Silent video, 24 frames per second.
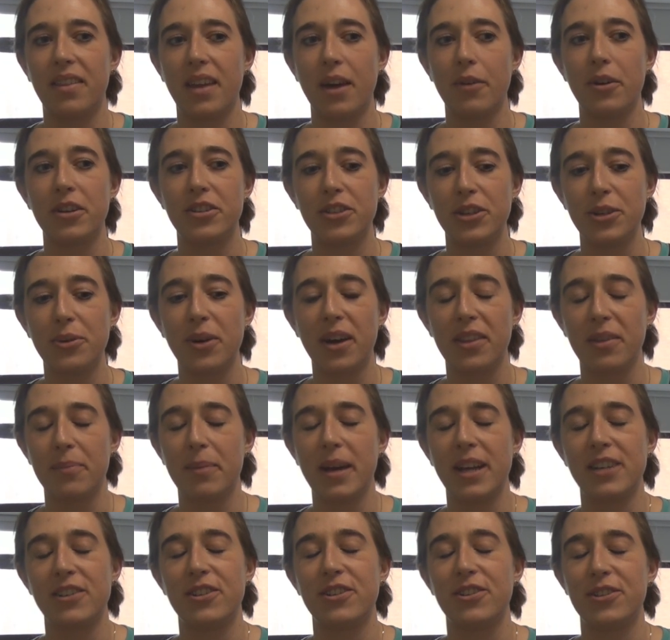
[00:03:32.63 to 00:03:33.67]
There were two other
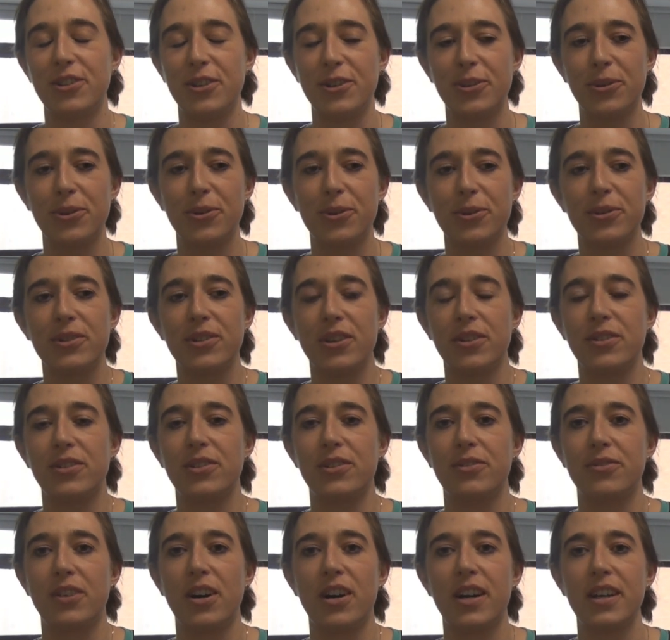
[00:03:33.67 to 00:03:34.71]
patients who also
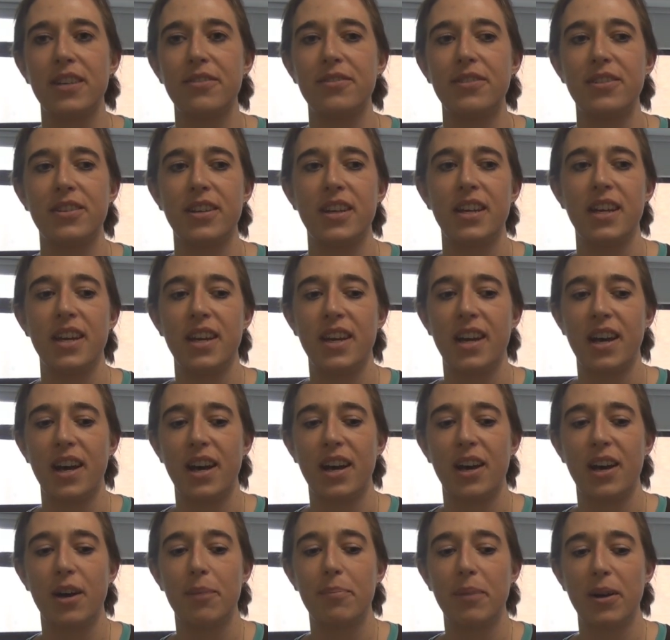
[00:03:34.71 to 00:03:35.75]
survived
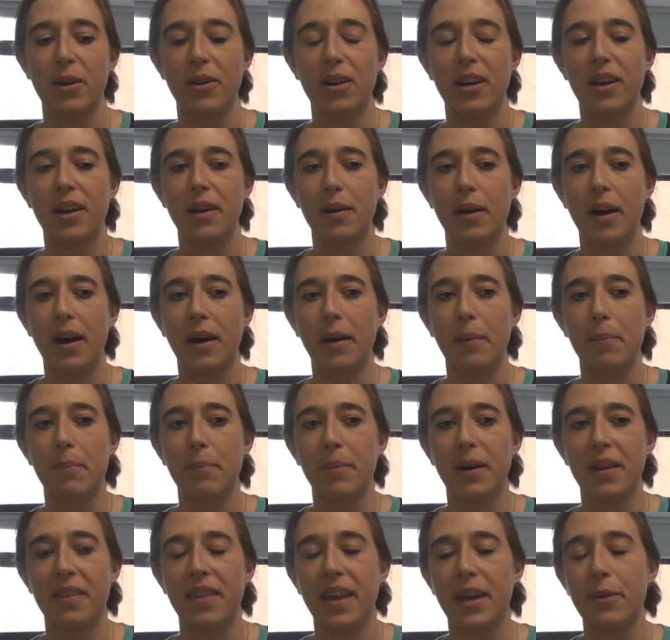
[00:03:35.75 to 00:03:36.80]
Ebola,
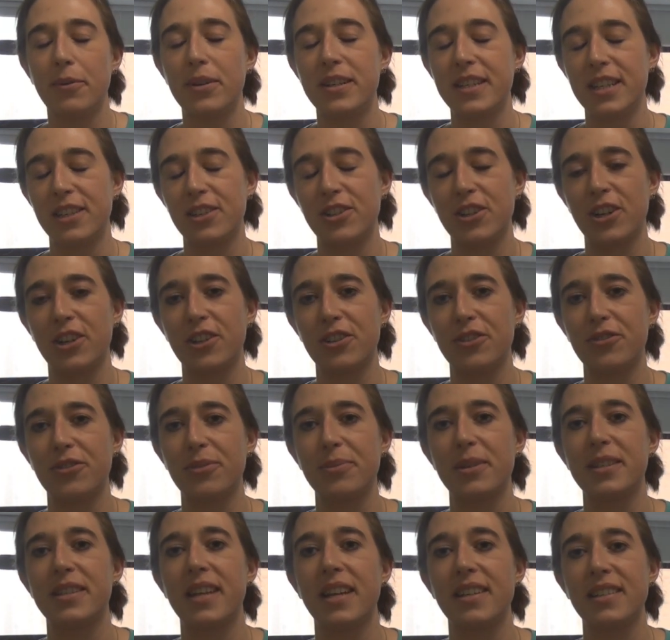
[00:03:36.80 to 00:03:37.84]
but they were discharged
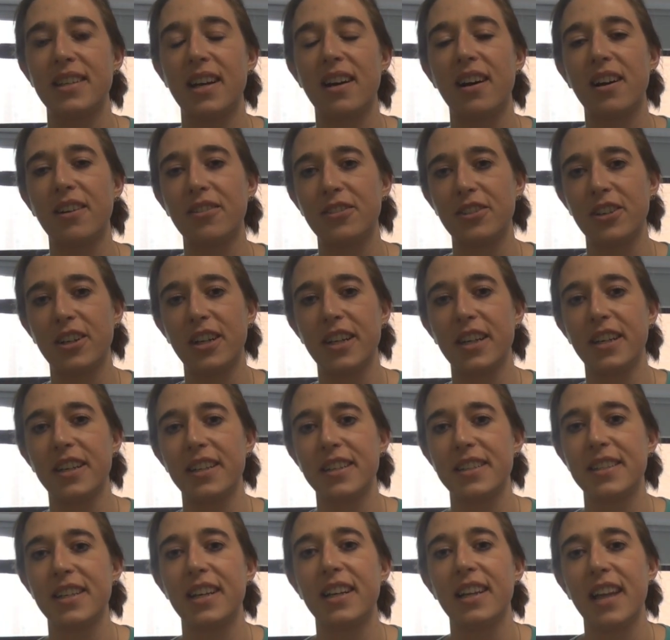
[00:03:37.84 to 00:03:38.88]
from the centre after I
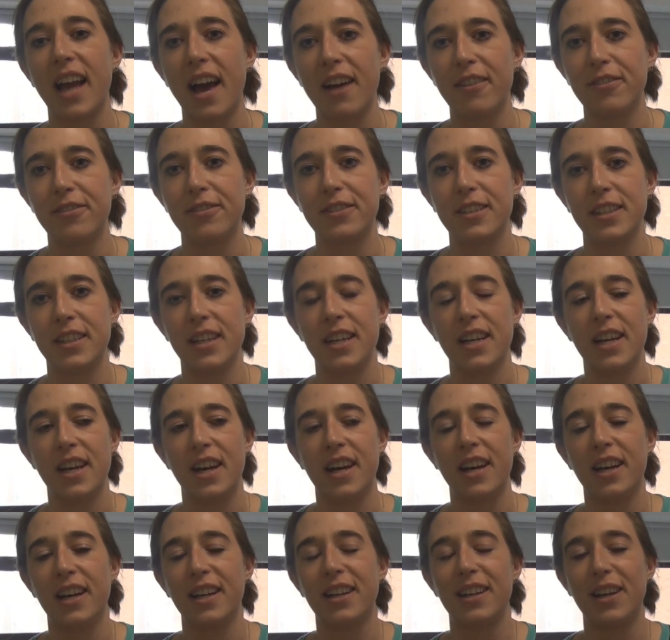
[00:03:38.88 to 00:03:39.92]
had left
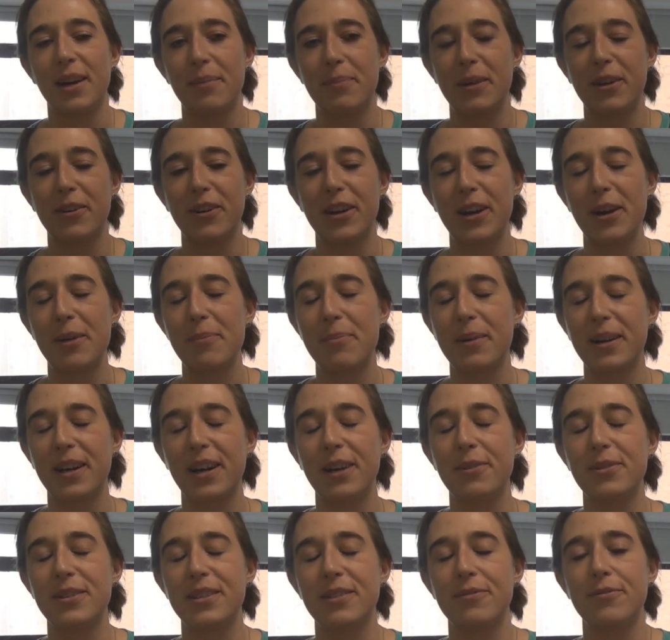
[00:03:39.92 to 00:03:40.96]
Liberia, but
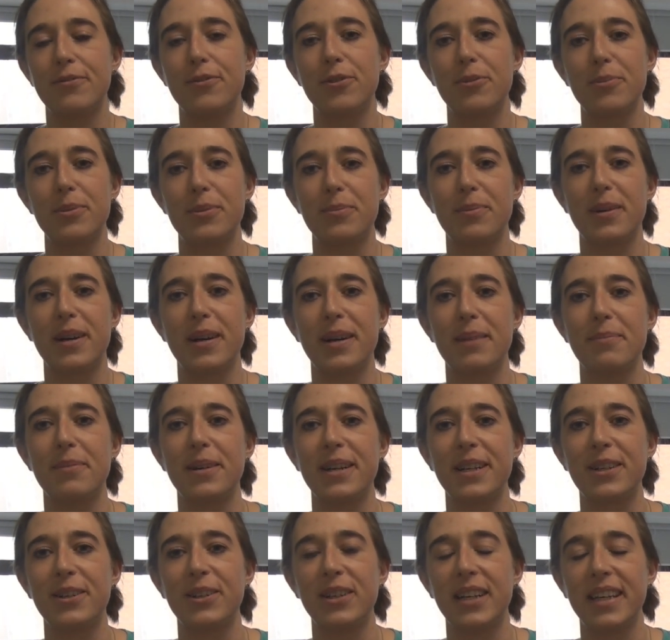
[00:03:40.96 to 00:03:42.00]
I was informed by
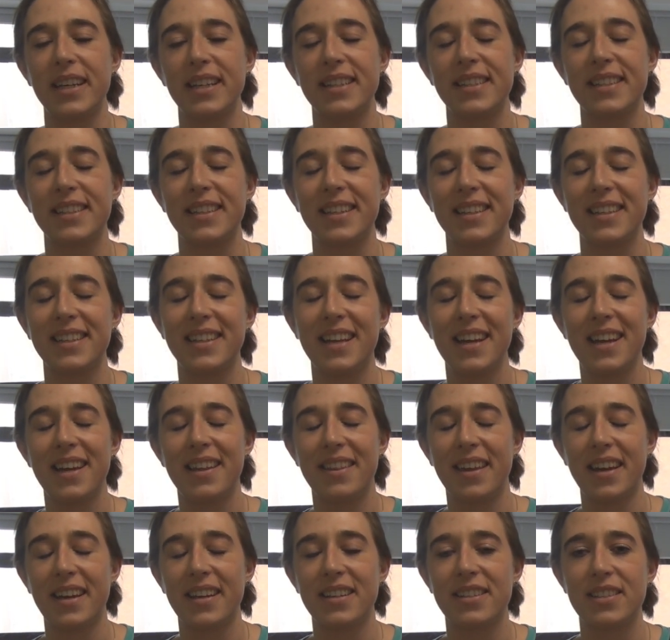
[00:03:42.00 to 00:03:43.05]
my colleagues that
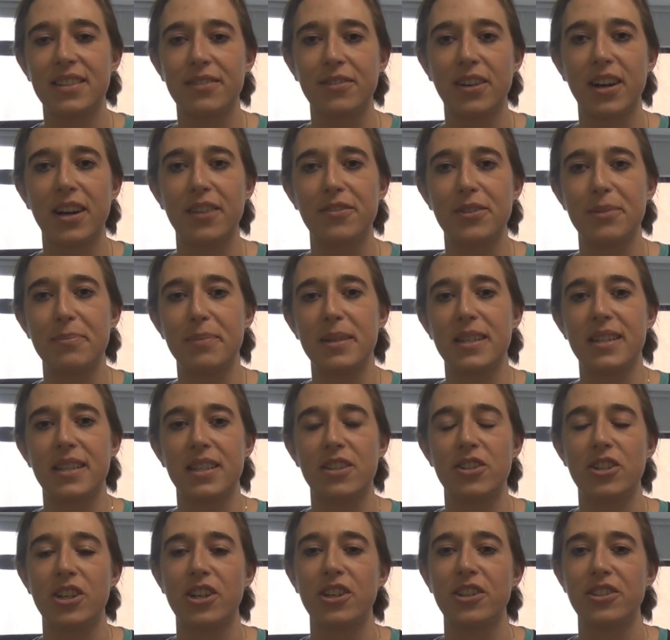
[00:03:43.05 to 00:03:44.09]
they had survived and been
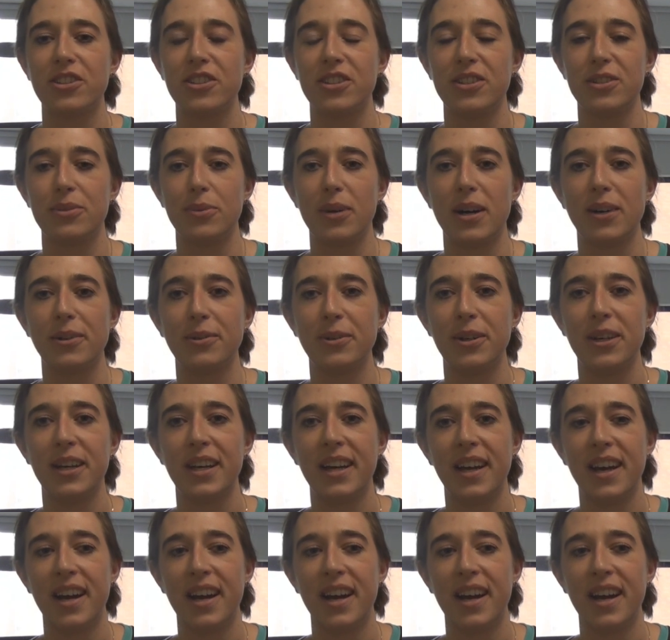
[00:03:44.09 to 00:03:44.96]
discharged as well.